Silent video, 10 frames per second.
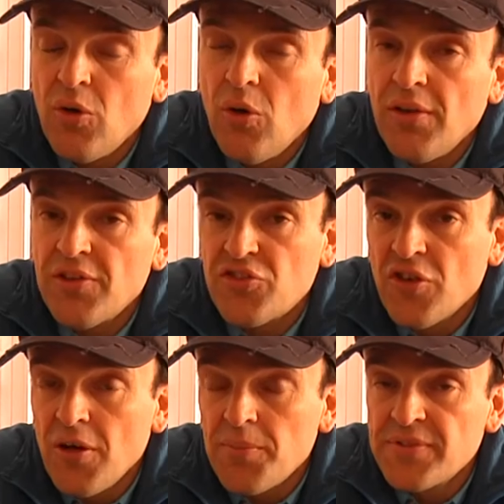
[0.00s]
All the
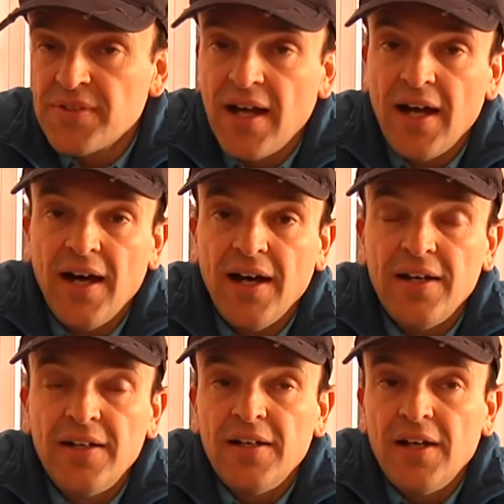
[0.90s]
shops are
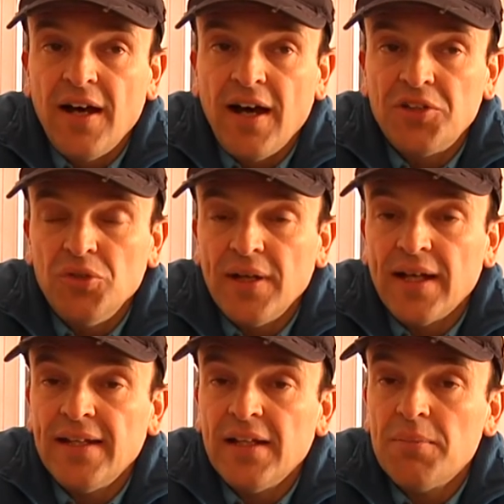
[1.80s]
doing
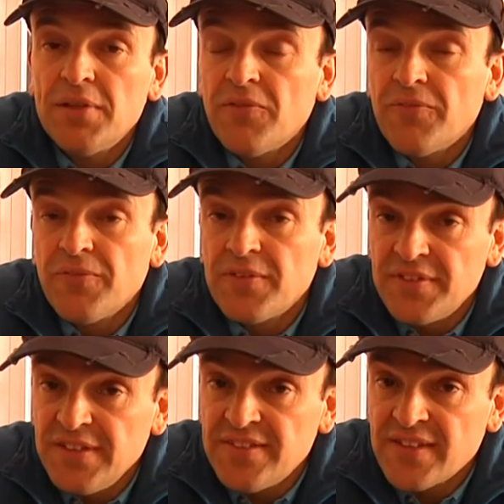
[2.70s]
a little bit of
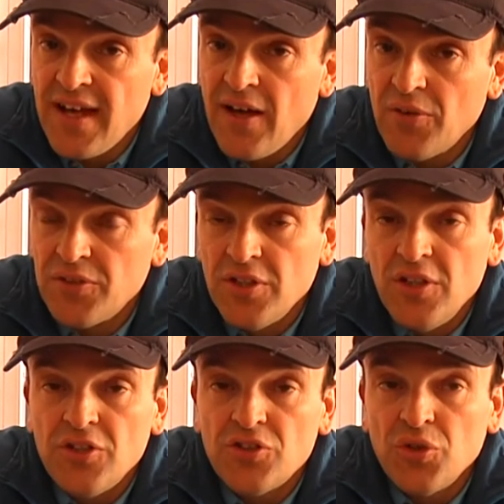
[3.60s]
discount,
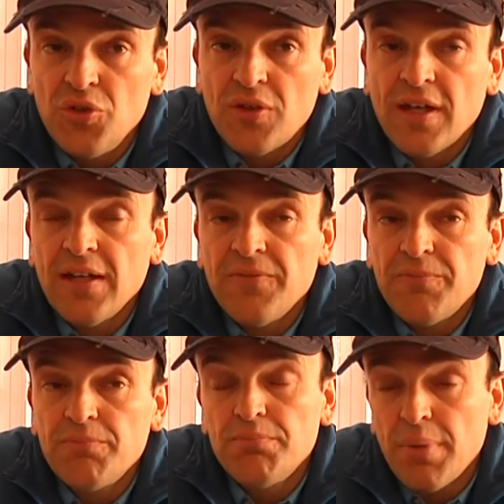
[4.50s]
so you can
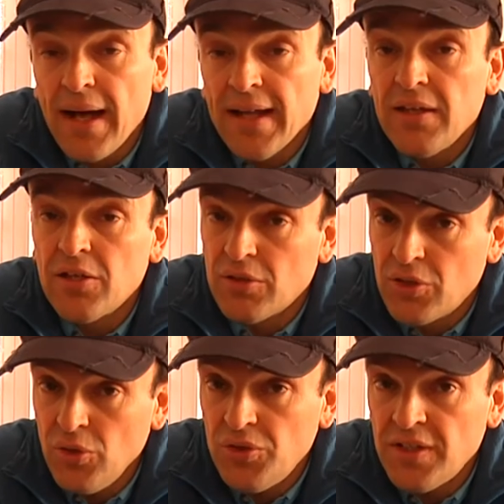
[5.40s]
buy
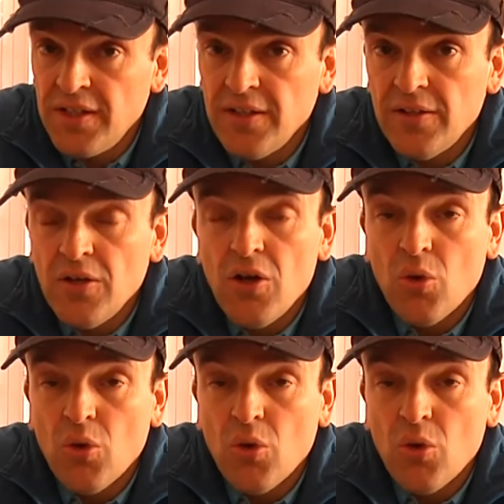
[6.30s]
good gear,